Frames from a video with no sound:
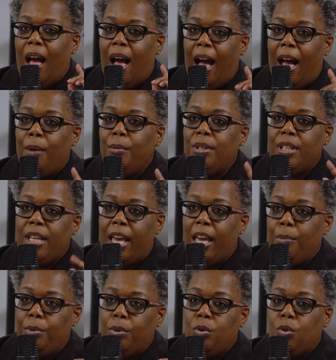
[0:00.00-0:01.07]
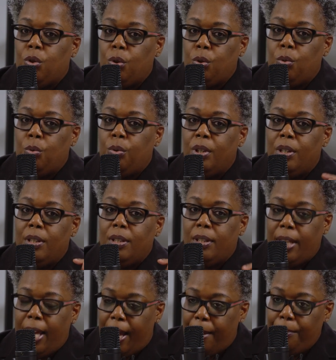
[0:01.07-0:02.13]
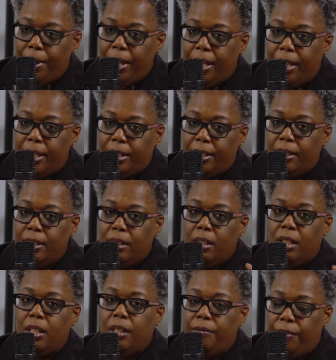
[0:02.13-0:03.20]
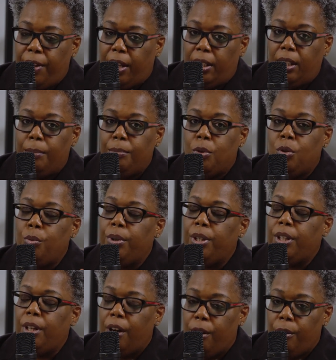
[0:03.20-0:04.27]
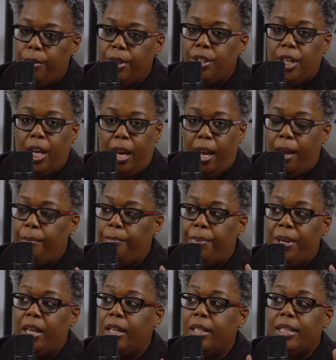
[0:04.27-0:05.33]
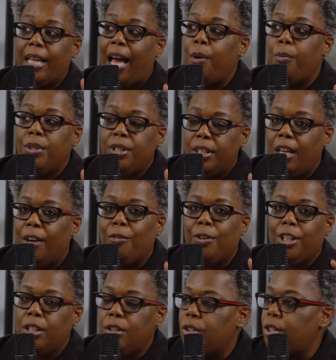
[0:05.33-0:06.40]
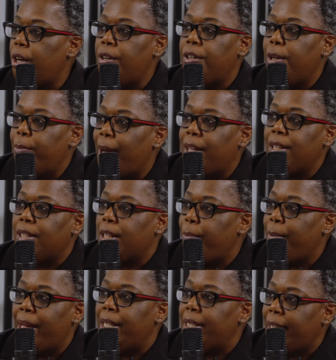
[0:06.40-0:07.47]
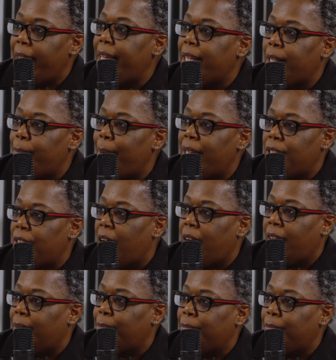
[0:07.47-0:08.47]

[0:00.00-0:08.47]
I was able to tap in, to develop, to encourage, because I was never concerned about somebody taking my job.